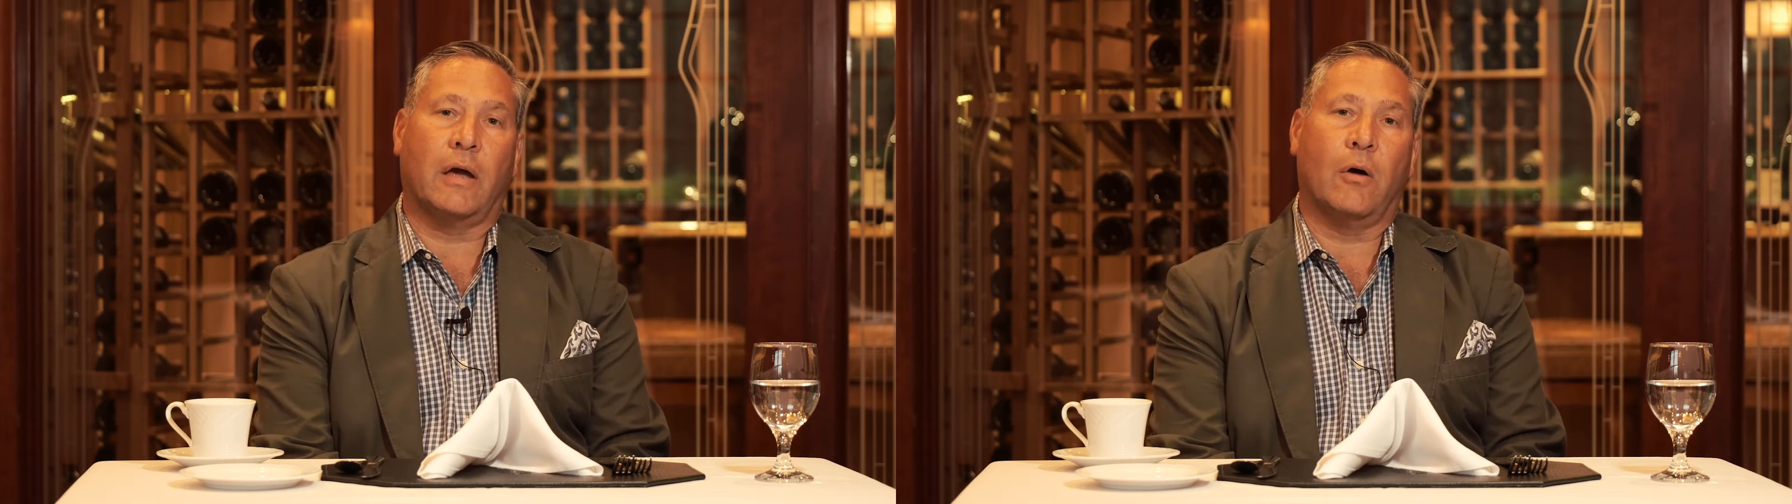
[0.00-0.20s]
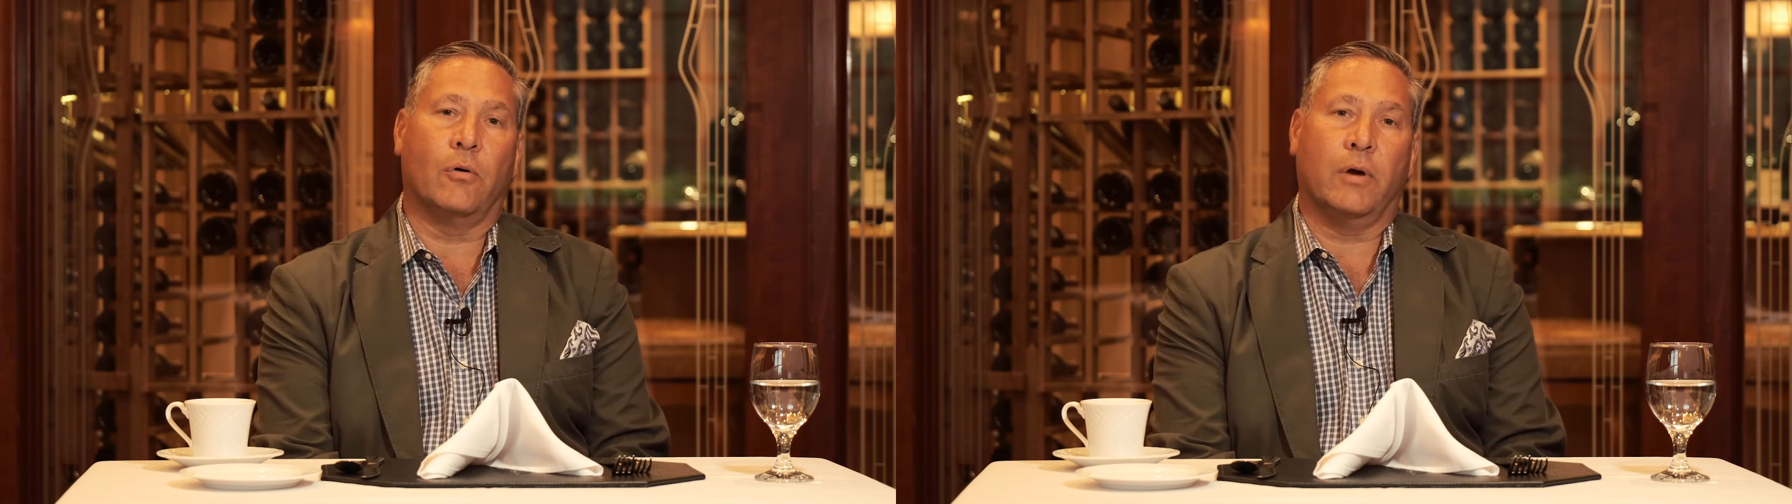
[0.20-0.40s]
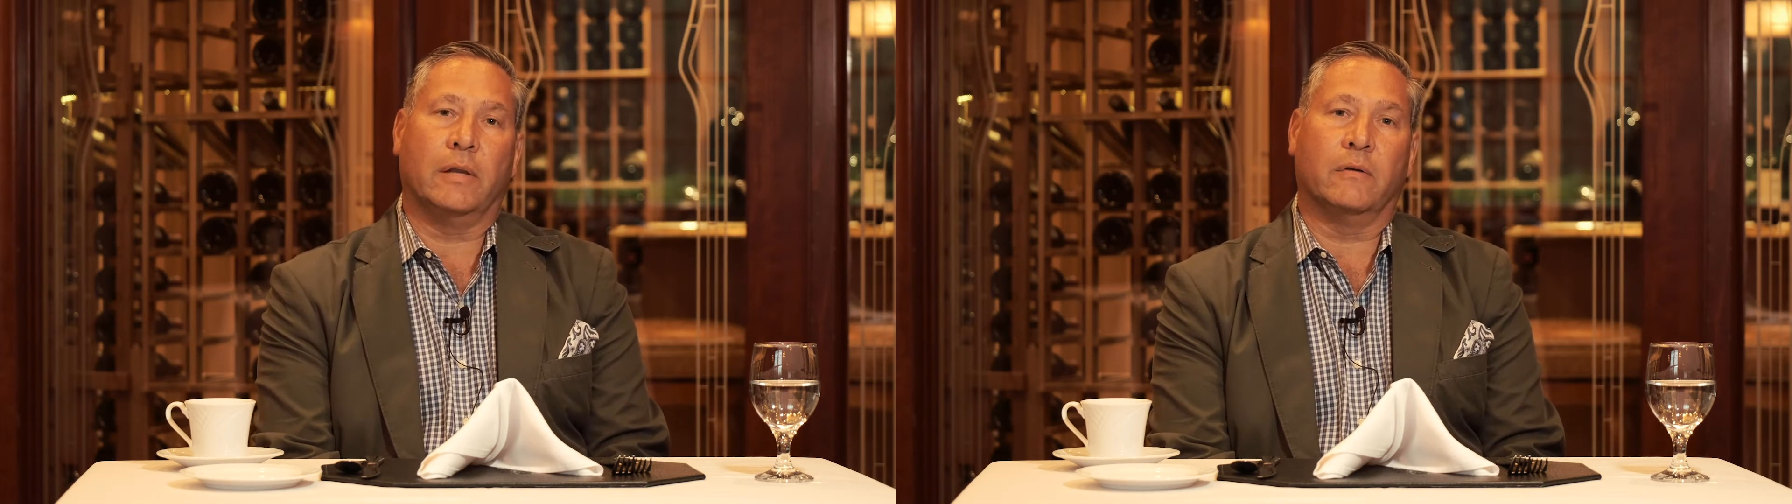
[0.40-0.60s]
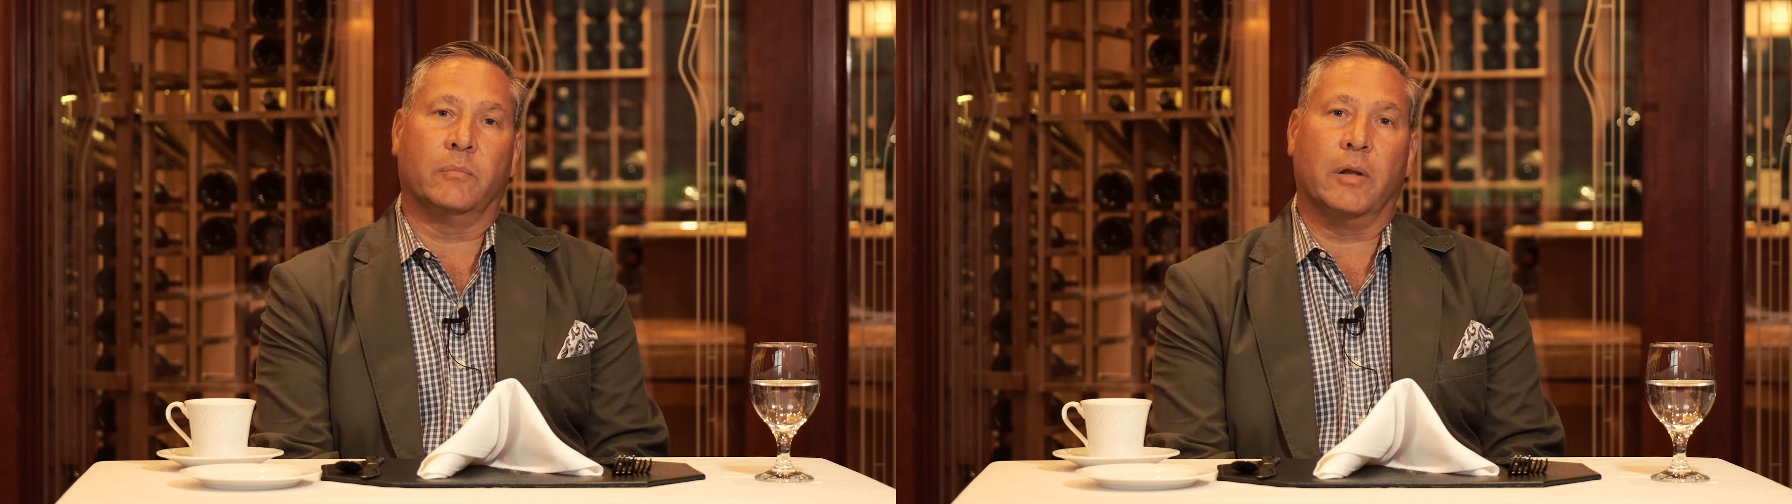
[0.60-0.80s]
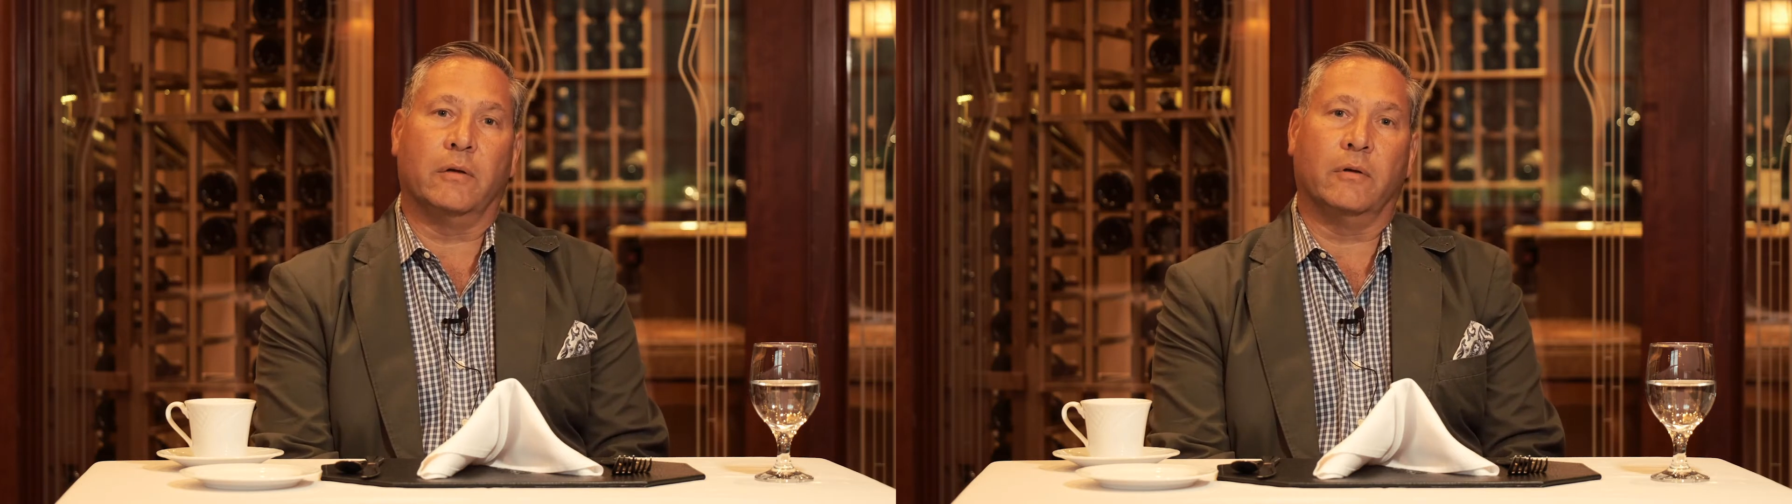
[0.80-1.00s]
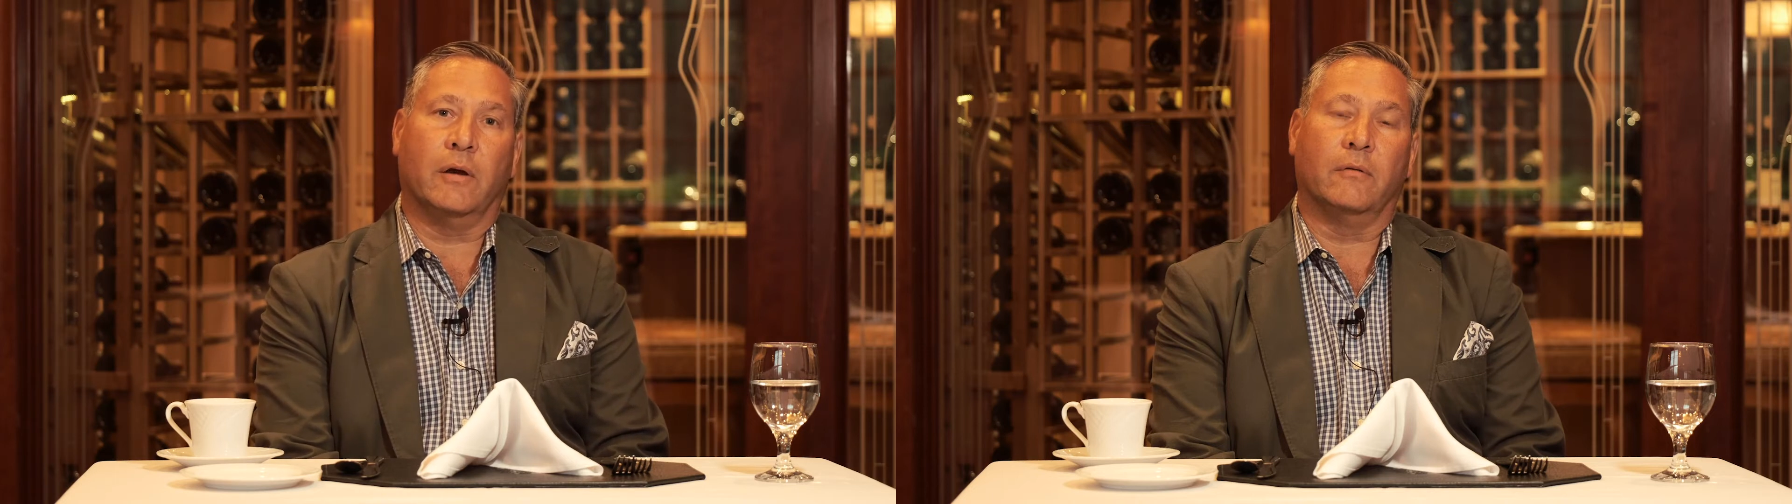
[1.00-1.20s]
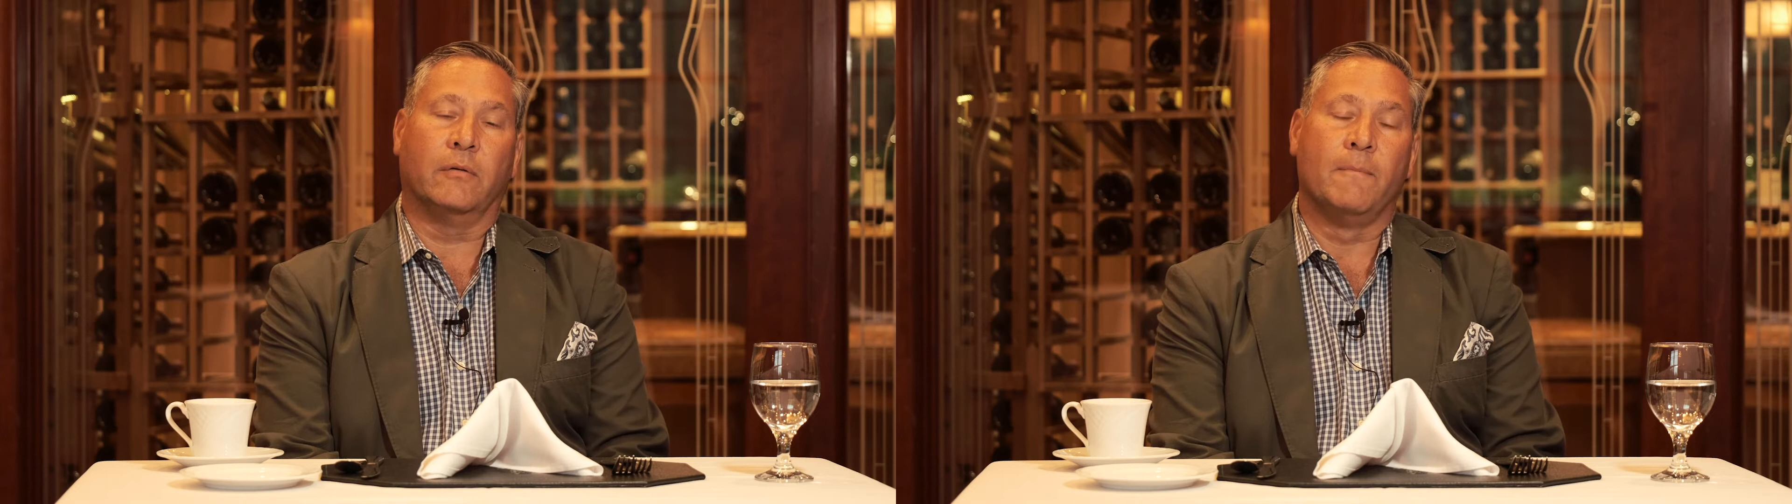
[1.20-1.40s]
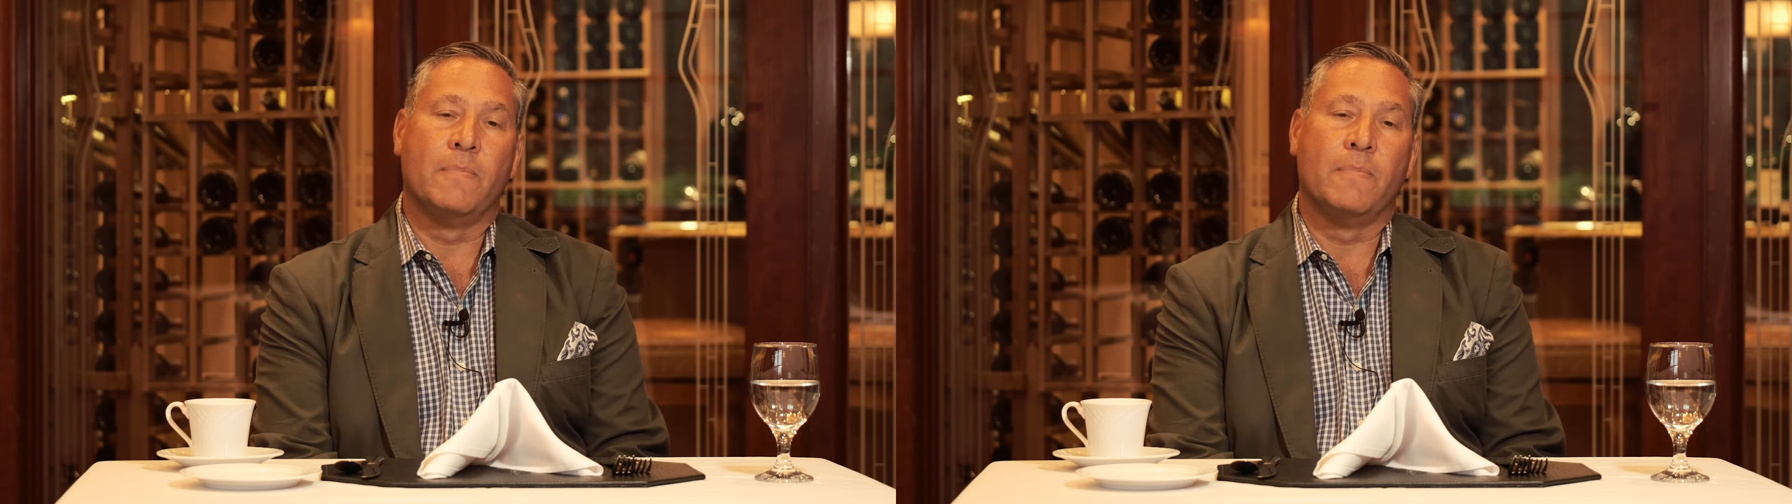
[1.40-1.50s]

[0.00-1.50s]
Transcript: how great this place is.